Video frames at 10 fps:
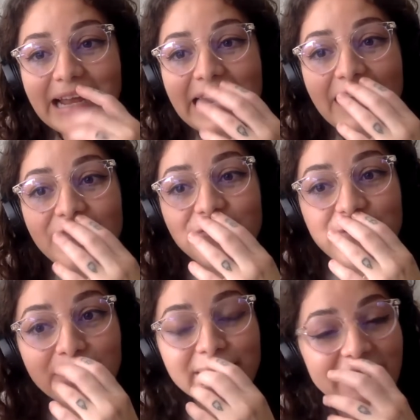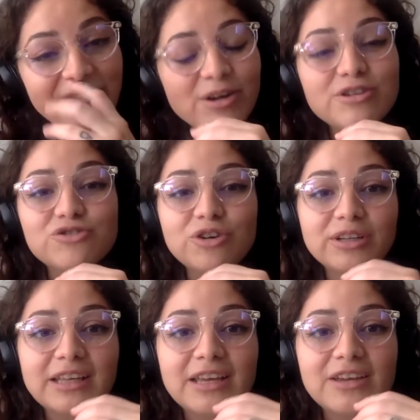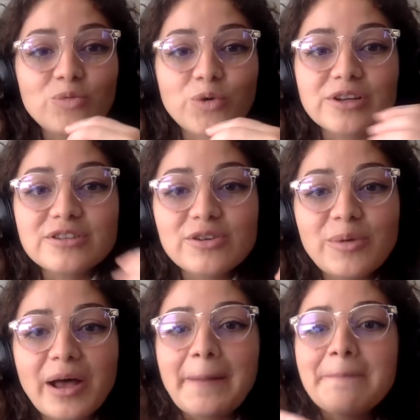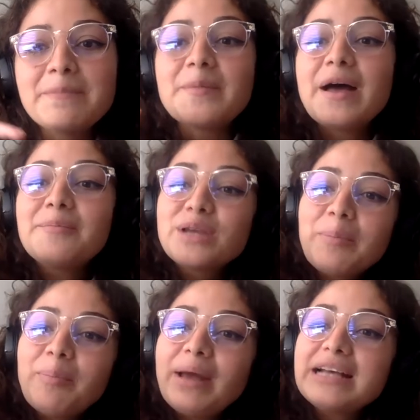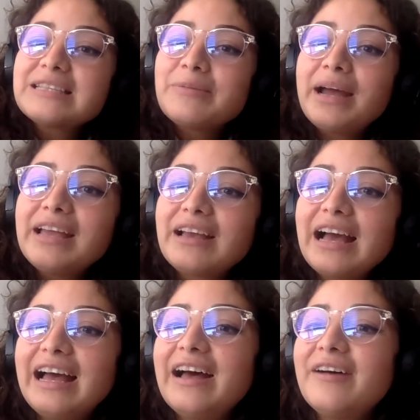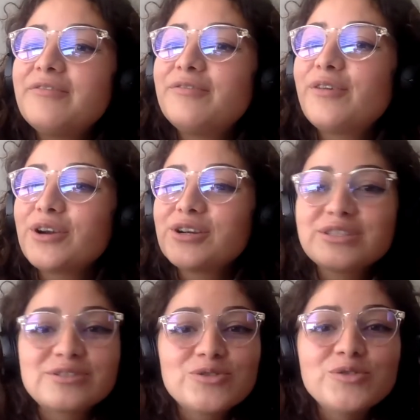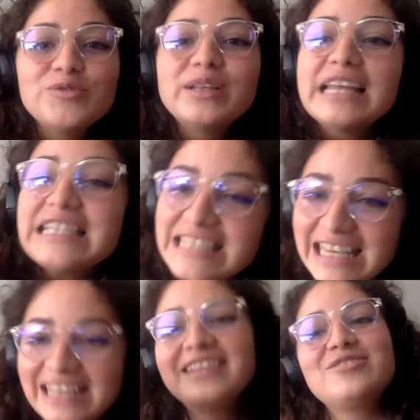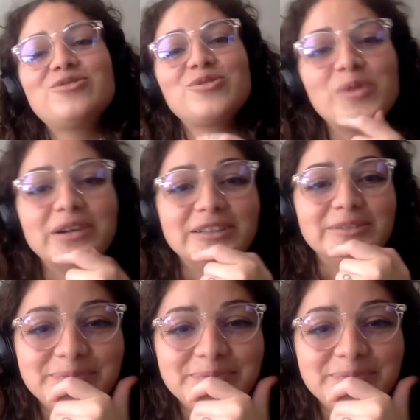And I feel that very strongly in your work. So I'm gonna pass the mic first to Valency and then to Quill.